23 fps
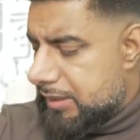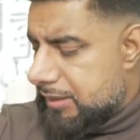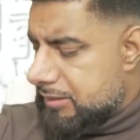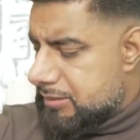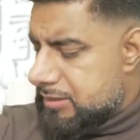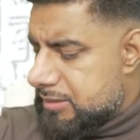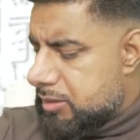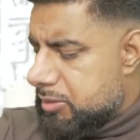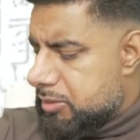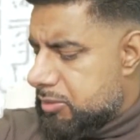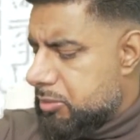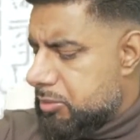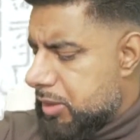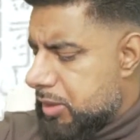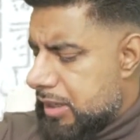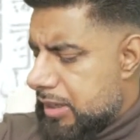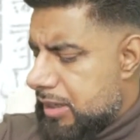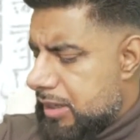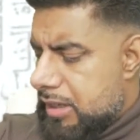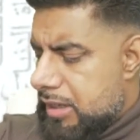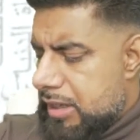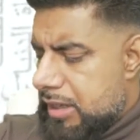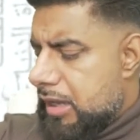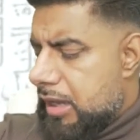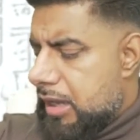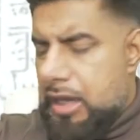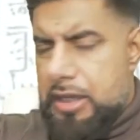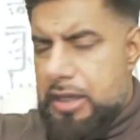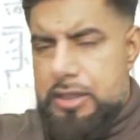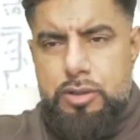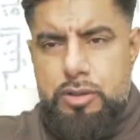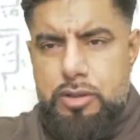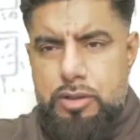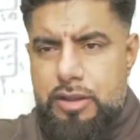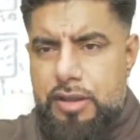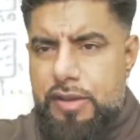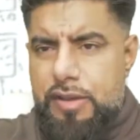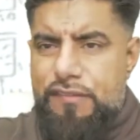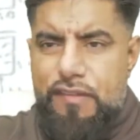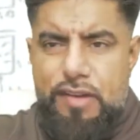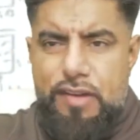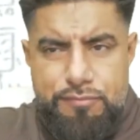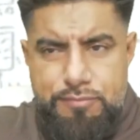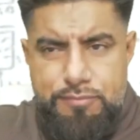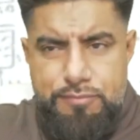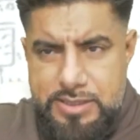And so if
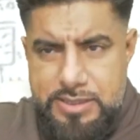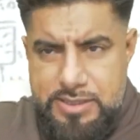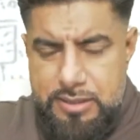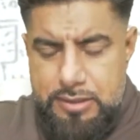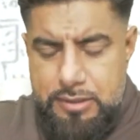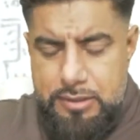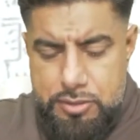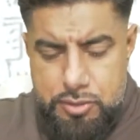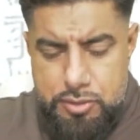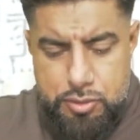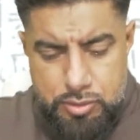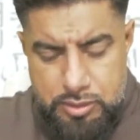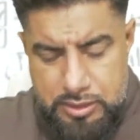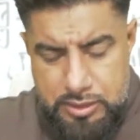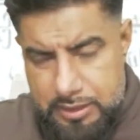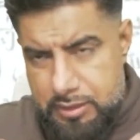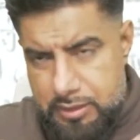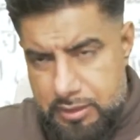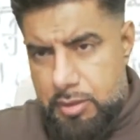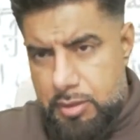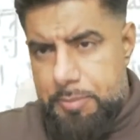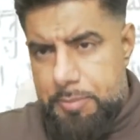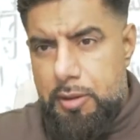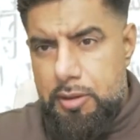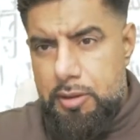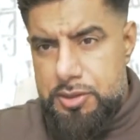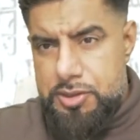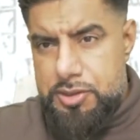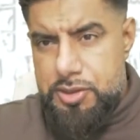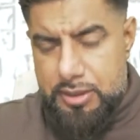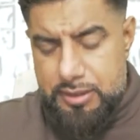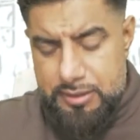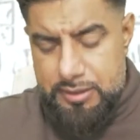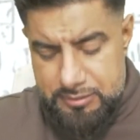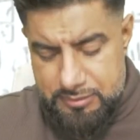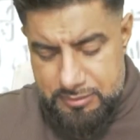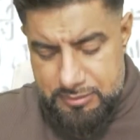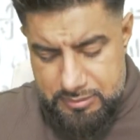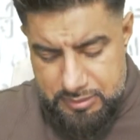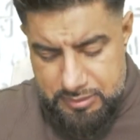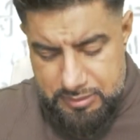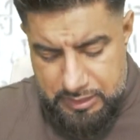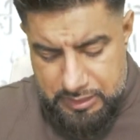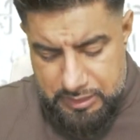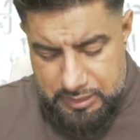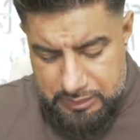I've misunderstood that, I apologize.
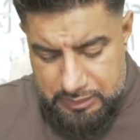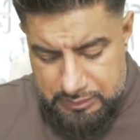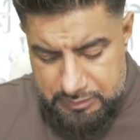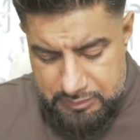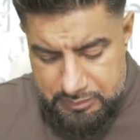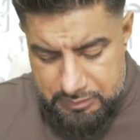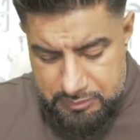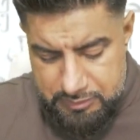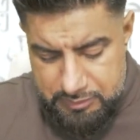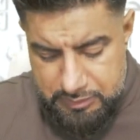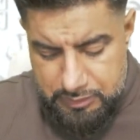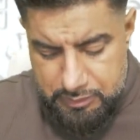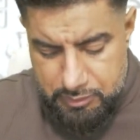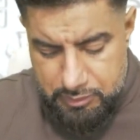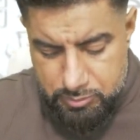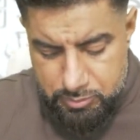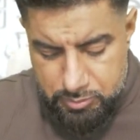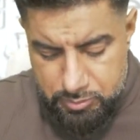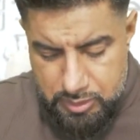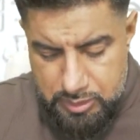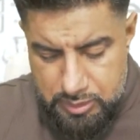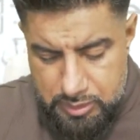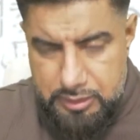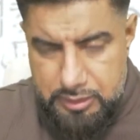And, you know,